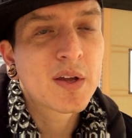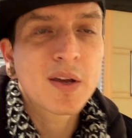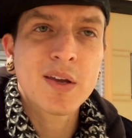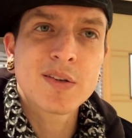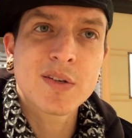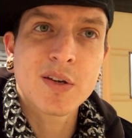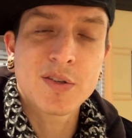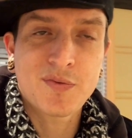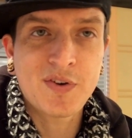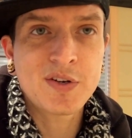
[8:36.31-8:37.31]
and
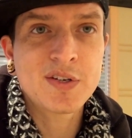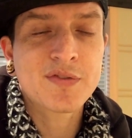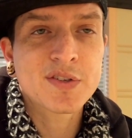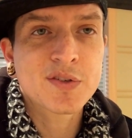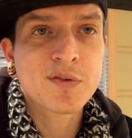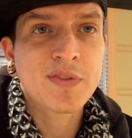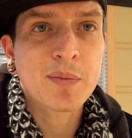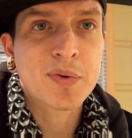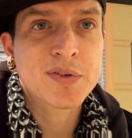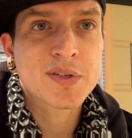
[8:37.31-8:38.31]
it's very different too if that
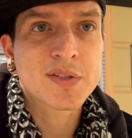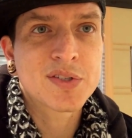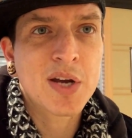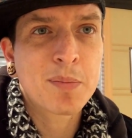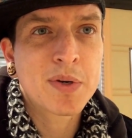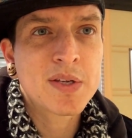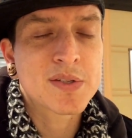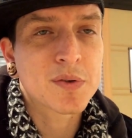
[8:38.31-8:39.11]
person is Japanese.